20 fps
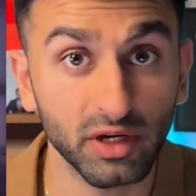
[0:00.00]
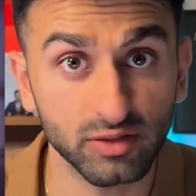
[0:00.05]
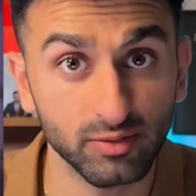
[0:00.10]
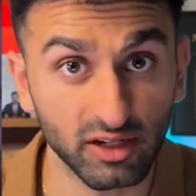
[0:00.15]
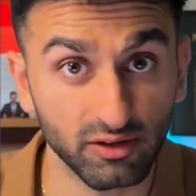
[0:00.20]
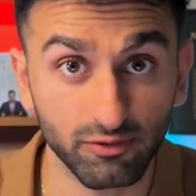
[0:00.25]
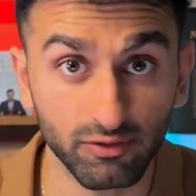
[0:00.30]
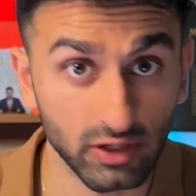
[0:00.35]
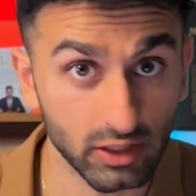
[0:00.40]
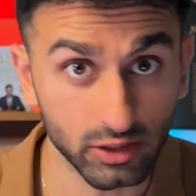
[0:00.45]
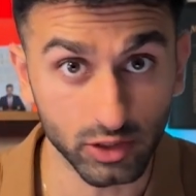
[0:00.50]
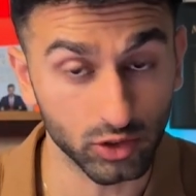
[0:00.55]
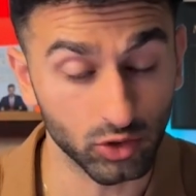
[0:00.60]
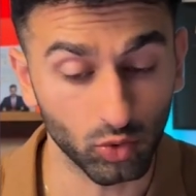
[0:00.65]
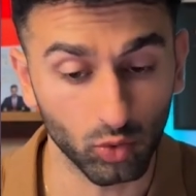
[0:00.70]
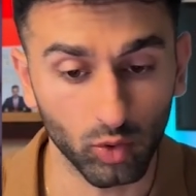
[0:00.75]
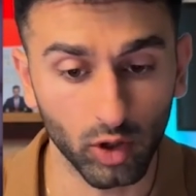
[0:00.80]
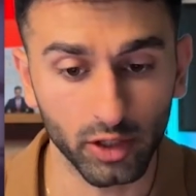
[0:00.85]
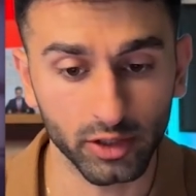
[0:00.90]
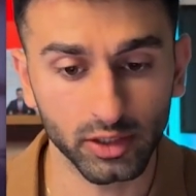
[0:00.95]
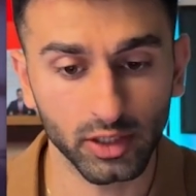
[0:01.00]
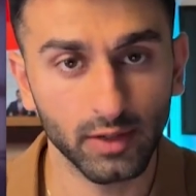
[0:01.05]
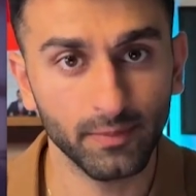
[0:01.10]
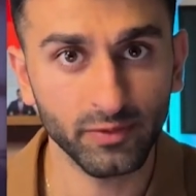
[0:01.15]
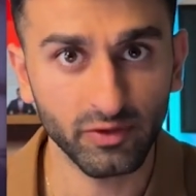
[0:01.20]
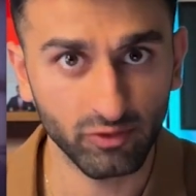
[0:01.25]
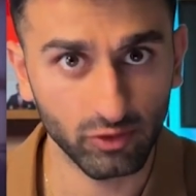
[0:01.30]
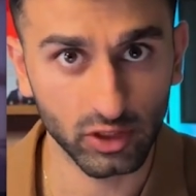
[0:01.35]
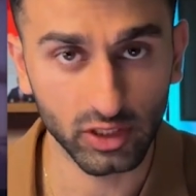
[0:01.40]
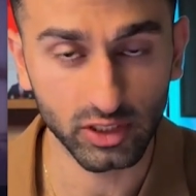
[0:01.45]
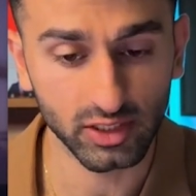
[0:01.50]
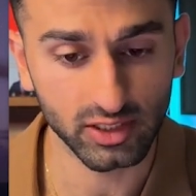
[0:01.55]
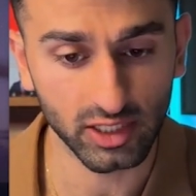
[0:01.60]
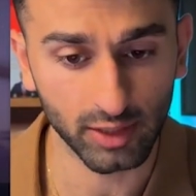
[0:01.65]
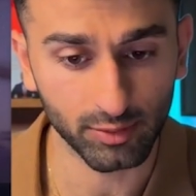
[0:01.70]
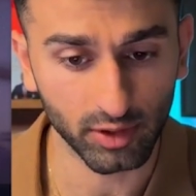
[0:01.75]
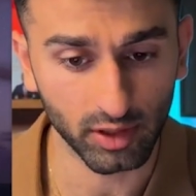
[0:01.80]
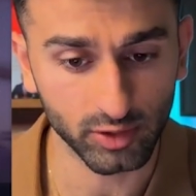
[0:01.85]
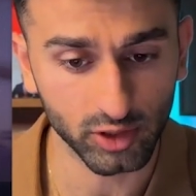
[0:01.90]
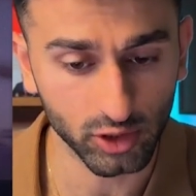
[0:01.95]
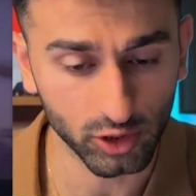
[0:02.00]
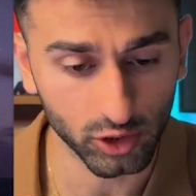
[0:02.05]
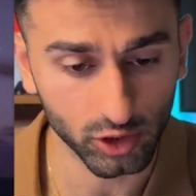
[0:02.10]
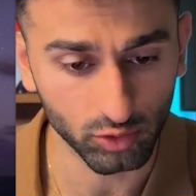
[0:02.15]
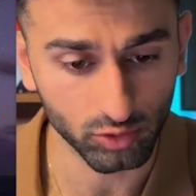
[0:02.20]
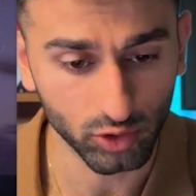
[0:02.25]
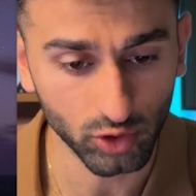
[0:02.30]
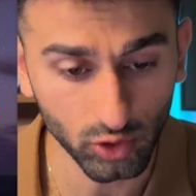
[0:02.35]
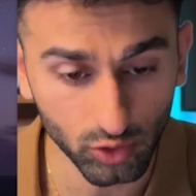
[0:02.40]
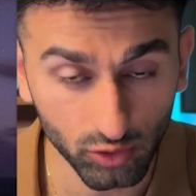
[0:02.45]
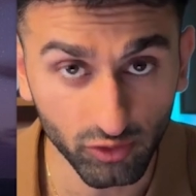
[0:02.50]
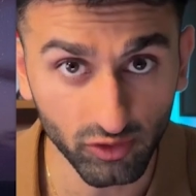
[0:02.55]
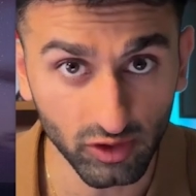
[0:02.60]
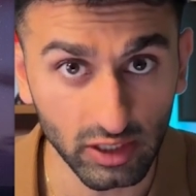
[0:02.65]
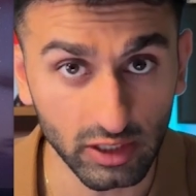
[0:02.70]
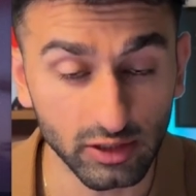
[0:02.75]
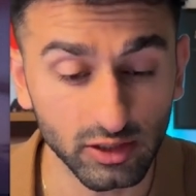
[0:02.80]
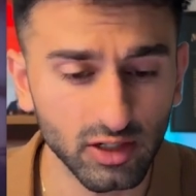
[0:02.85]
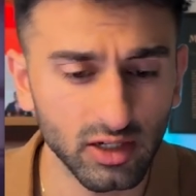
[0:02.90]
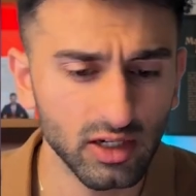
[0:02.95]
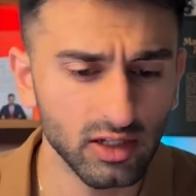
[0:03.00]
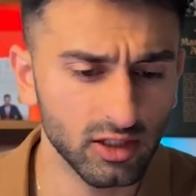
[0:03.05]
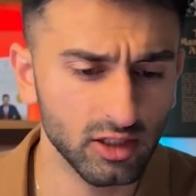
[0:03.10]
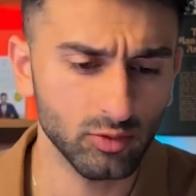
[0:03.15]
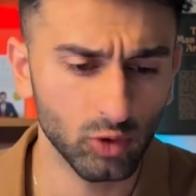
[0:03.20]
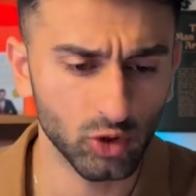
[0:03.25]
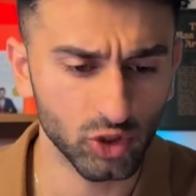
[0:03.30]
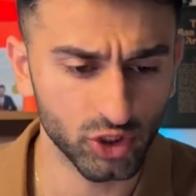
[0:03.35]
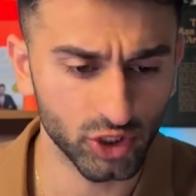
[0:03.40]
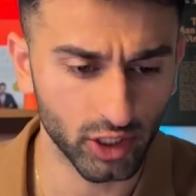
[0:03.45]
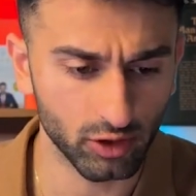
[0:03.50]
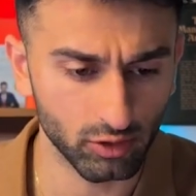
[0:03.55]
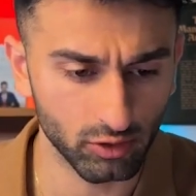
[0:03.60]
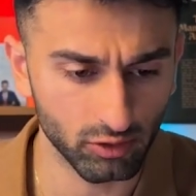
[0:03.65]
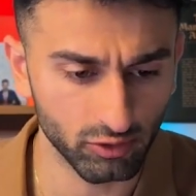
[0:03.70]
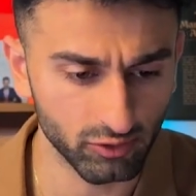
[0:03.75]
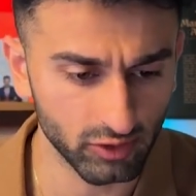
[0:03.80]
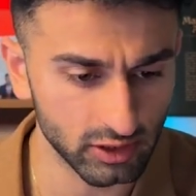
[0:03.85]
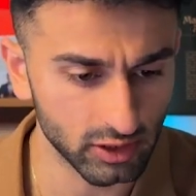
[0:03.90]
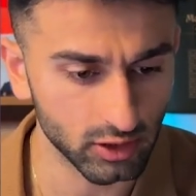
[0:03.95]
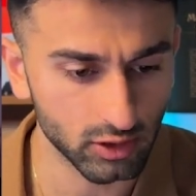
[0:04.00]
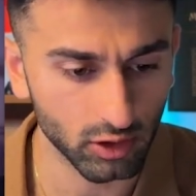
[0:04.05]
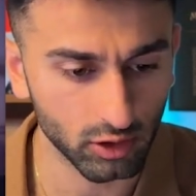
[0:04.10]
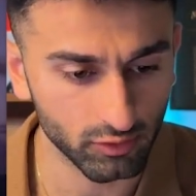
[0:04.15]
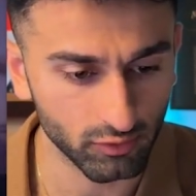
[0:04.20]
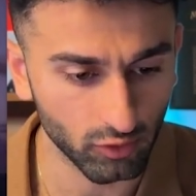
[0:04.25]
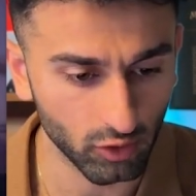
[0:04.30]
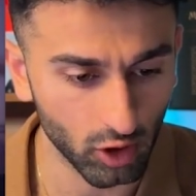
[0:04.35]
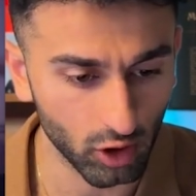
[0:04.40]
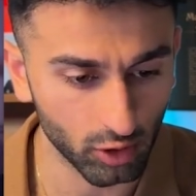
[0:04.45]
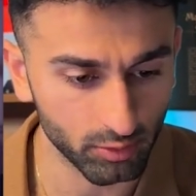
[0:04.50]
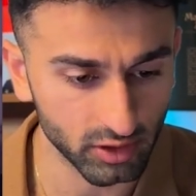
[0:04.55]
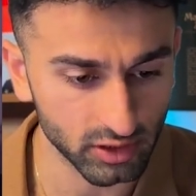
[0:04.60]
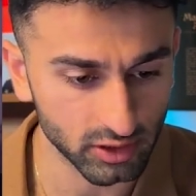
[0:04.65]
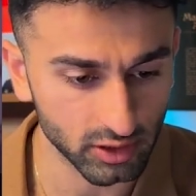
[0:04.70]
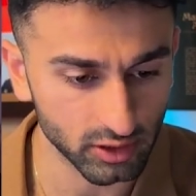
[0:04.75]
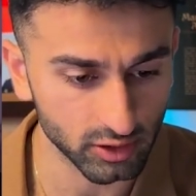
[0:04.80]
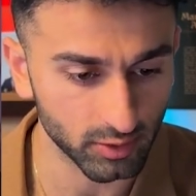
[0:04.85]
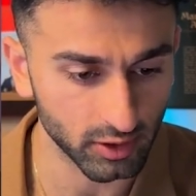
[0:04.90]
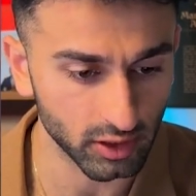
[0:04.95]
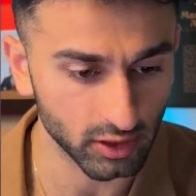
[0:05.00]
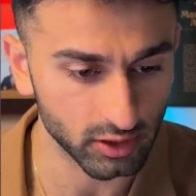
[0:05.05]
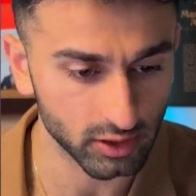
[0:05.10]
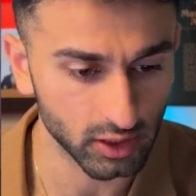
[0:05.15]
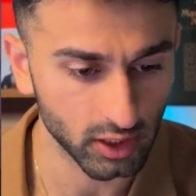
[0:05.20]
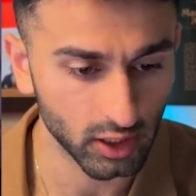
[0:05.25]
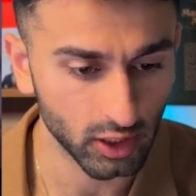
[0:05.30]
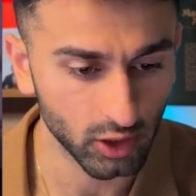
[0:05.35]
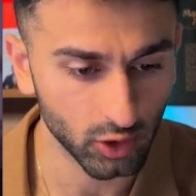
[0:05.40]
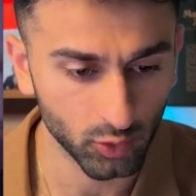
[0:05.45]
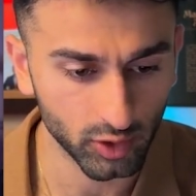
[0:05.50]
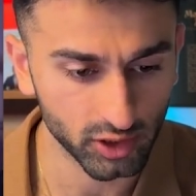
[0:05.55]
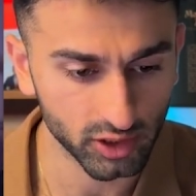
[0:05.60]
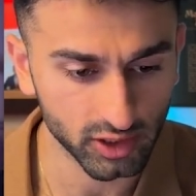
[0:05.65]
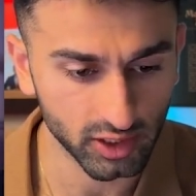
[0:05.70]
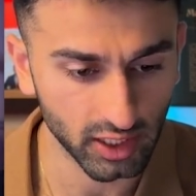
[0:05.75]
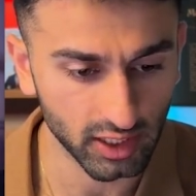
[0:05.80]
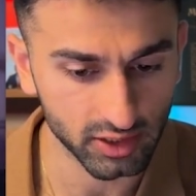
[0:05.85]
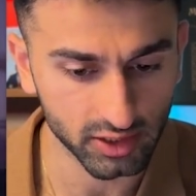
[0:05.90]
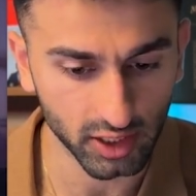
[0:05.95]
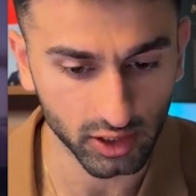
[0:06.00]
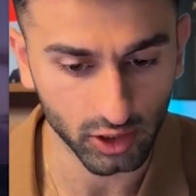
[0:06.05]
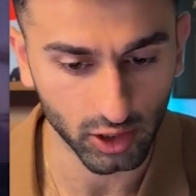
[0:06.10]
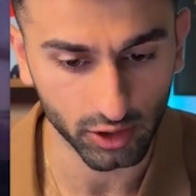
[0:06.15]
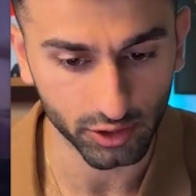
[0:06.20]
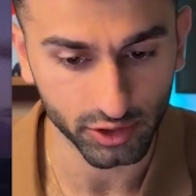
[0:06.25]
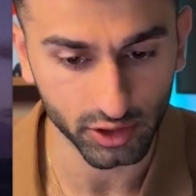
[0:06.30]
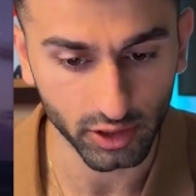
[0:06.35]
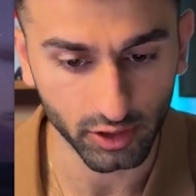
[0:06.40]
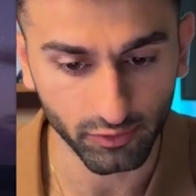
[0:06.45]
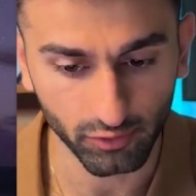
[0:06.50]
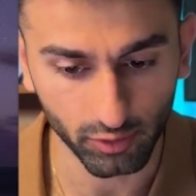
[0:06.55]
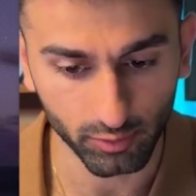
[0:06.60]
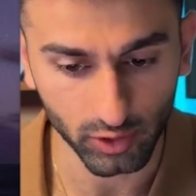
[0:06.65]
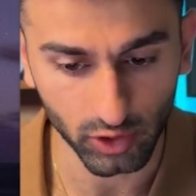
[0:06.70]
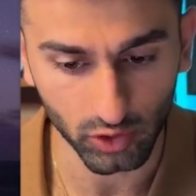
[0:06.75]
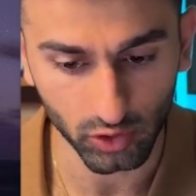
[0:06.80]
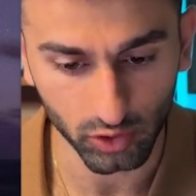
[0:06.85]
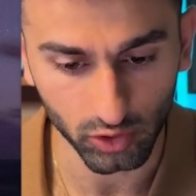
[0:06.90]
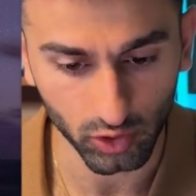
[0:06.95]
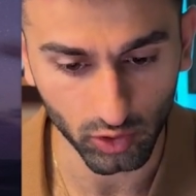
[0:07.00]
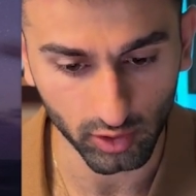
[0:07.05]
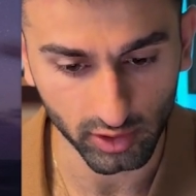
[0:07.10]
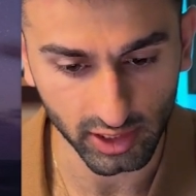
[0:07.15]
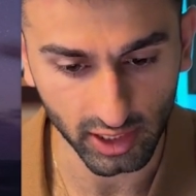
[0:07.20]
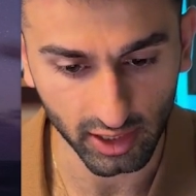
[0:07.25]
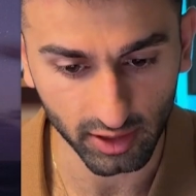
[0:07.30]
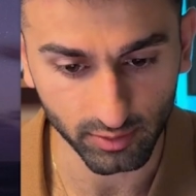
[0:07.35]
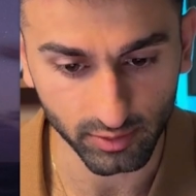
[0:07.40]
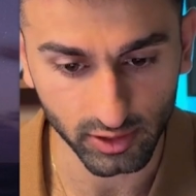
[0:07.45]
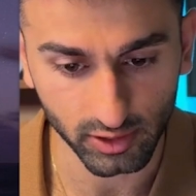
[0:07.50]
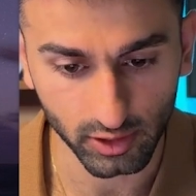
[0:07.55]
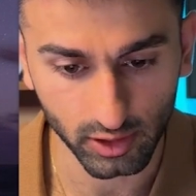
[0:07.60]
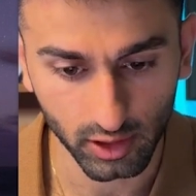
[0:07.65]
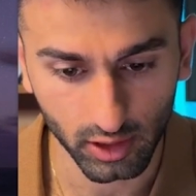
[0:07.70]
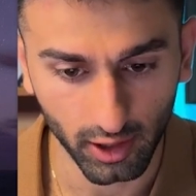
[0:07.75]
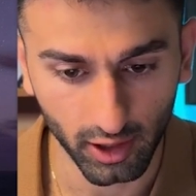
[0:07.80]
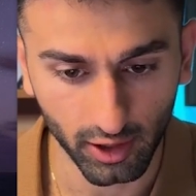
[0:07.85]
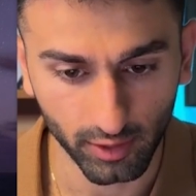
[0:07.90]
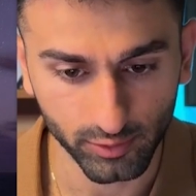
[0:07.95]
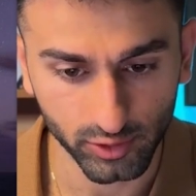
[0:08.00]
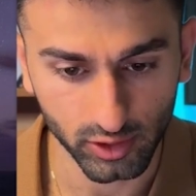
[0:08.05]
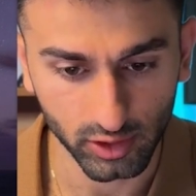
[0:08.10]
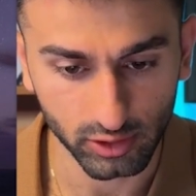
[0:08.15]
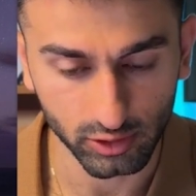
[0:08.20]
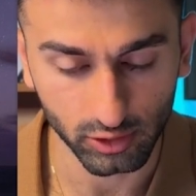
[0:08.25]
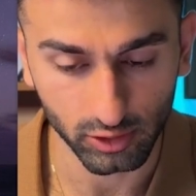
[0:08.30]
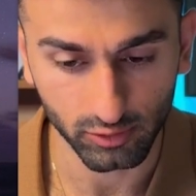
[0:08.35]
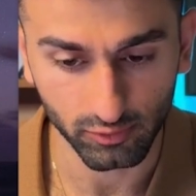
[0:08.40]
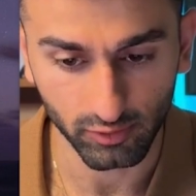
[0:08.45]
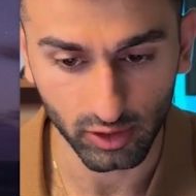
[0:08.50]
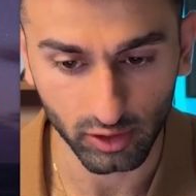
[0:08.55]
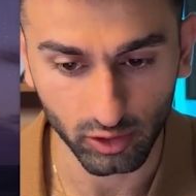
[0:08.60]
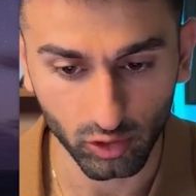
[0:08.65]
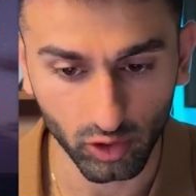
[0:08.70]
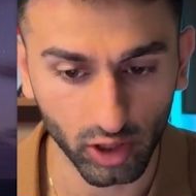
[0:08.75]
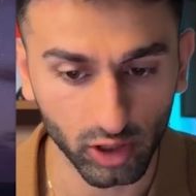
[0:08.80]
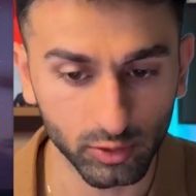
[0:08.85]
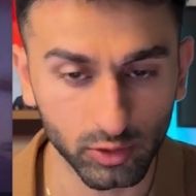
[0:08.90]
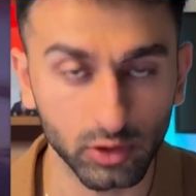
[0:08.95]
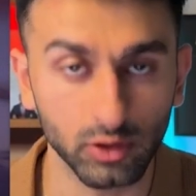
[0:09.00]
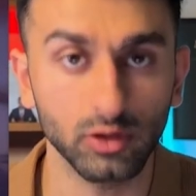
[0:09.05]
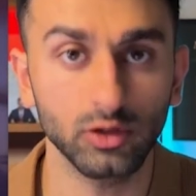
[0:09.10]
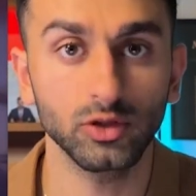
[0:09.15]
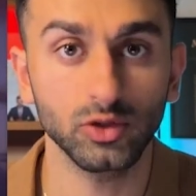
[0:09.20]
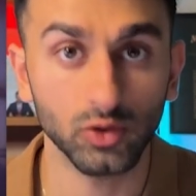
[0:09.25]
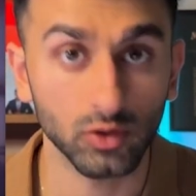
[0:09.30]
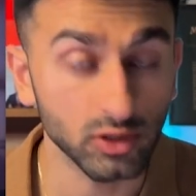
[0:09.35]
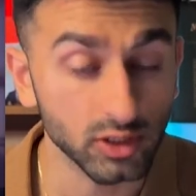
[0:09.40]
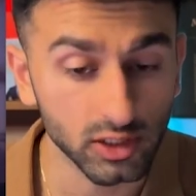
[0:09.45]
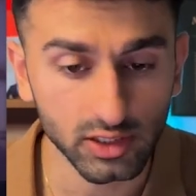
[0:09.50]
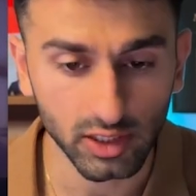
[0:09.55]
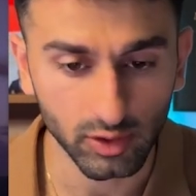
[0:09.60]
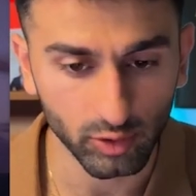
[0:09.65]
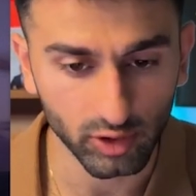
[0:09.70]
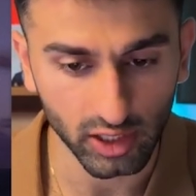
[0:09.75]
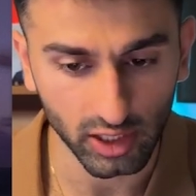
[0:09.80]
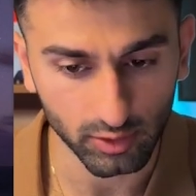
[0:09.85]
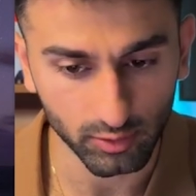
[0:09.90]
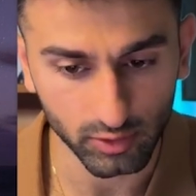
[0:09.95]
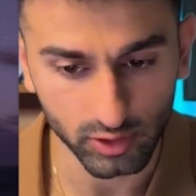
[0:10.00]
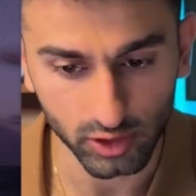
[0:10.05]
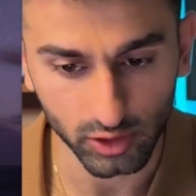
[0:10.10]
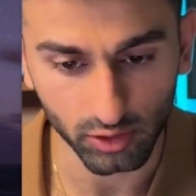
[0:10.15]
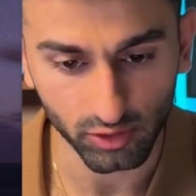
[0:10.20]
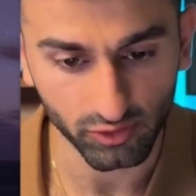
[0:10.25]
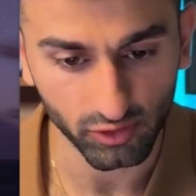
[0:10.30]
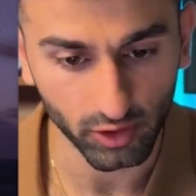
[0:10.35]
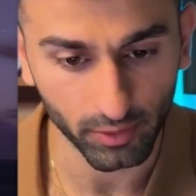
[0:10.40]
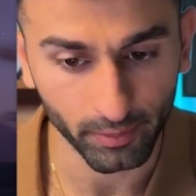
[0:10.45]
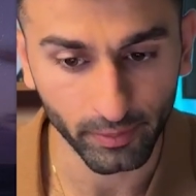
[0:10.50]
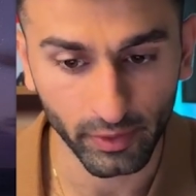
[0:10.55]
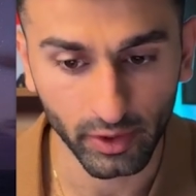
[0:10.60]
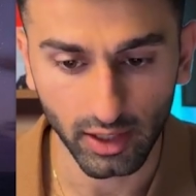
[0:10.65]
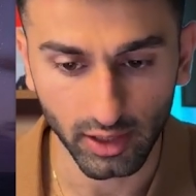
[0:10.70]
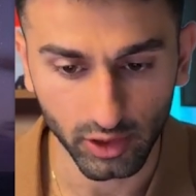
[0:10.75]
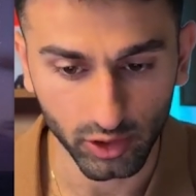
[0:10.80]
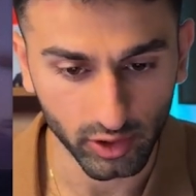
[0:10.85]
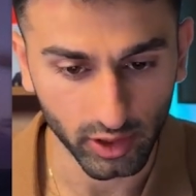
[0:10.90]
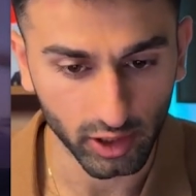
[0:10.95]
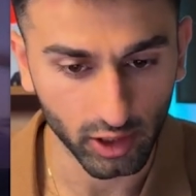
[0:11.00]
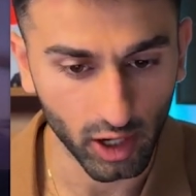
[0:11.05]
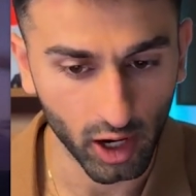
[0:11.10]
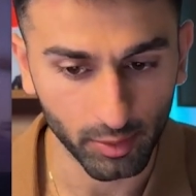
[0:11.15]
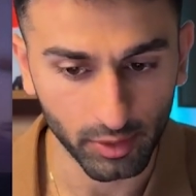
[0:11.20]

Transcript: can pick as many feeds as you want. For this example, I'm just going to show 2 feeds. These are more general feeds. This aren't for our business, but it's real estate and technology from the New York Times. So these are very credible sources that we're getting material from. And then you click